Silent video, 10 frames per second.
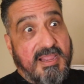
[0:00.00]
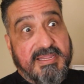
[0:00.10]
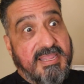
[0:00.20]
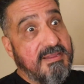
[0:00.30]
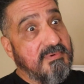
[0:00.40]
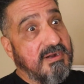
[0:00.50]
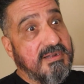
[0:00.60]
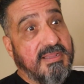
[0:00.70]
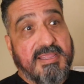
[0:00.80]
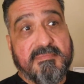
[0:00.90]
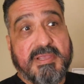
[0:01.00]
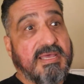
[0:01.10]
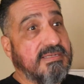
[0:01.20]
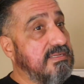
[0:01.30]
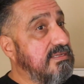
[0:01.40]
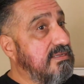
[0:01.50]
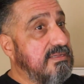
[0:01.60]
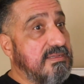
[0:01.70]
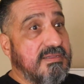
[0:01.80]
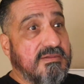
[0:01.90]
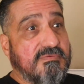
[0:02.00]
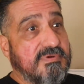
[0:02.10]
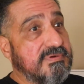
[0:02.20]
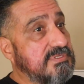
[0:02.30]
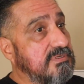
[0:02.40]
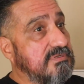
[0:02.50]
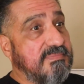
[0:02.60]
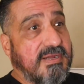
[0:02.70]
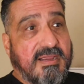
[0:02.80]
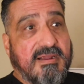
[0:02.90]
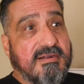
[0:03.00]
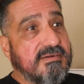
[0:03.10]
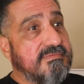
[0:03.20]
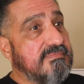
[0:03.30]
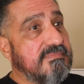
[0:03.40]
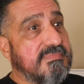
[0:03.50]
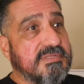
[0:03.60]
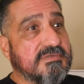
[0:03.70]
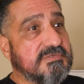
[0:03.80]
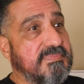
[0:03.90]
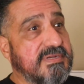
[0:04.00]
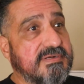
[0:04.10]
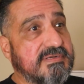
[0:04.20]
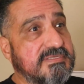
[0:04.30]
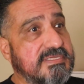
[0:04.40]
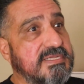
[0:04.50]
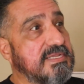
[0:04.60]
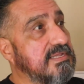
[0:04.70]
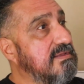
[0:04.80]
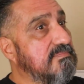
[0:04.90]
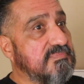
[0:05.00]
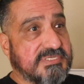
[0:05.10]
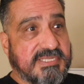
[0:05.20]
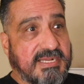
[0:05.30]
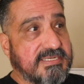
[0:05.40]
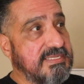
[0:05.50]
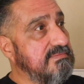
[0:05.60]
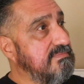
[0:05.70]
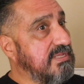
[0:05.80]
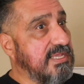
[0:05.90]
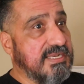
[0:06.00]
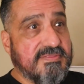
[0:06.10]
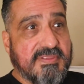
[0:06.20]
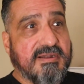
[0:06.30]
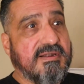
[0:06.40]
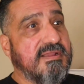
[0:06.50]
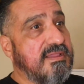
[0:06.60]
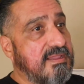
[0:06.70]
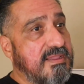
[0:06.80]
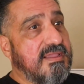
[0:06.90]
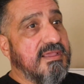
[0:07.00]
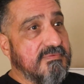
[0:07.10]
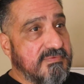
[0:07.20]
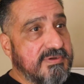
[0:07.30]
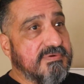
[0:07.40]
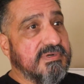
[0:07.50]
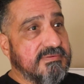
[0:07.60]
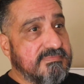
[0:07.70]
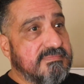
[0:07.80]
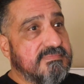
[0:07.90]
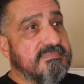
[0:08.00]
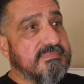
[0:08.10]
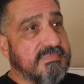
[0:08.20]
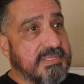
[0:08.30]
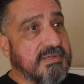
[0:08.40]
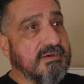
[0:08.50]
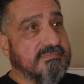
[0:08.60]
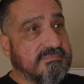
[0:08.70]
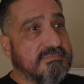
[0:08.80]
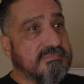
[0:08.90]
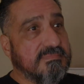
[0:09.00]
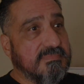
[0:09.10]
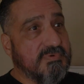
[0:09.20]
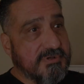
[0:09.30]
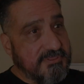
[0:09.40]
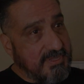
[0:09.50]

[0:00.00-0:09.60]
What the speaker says: eyeing Kmart. Hey man, we were told by our, you know, superiors, protect it, get in there, and we were, you know, we were